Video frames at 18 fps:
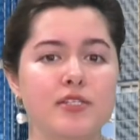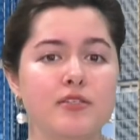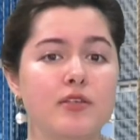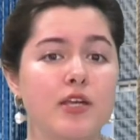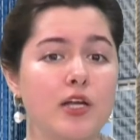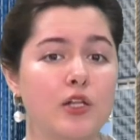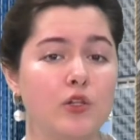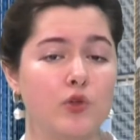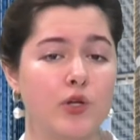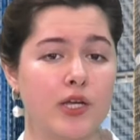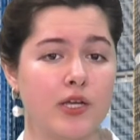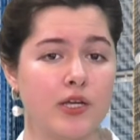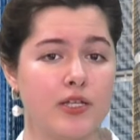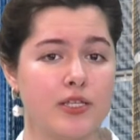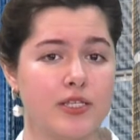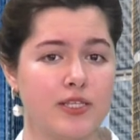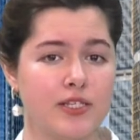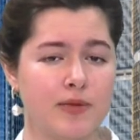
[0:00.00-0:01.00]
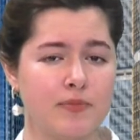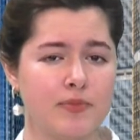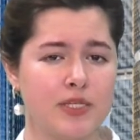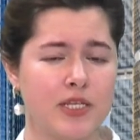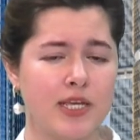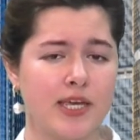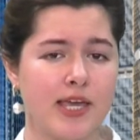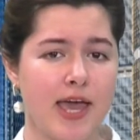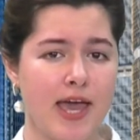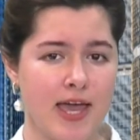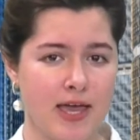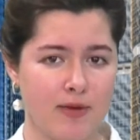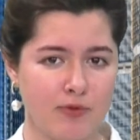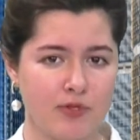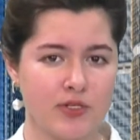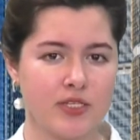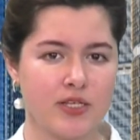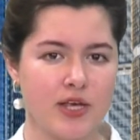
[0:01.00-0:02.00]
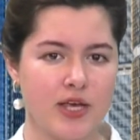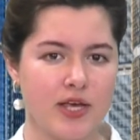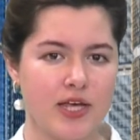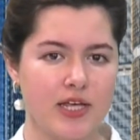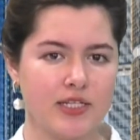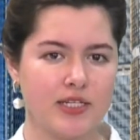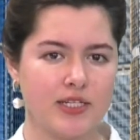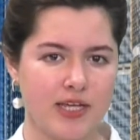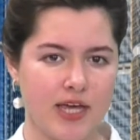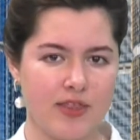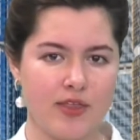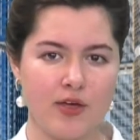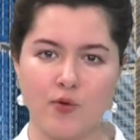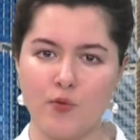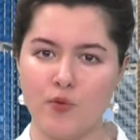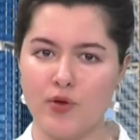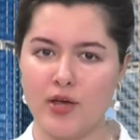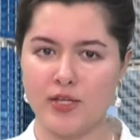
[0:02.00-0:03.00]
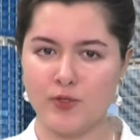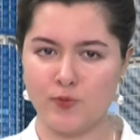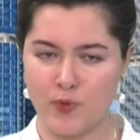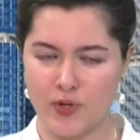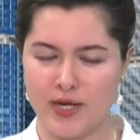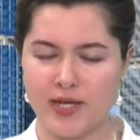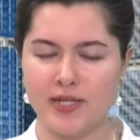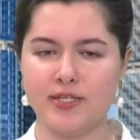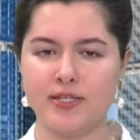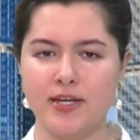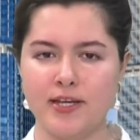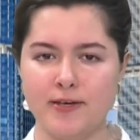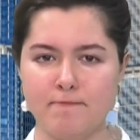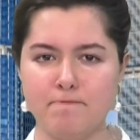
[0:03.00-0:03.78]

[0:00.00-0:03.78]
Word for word: including subsea cables, together as one entity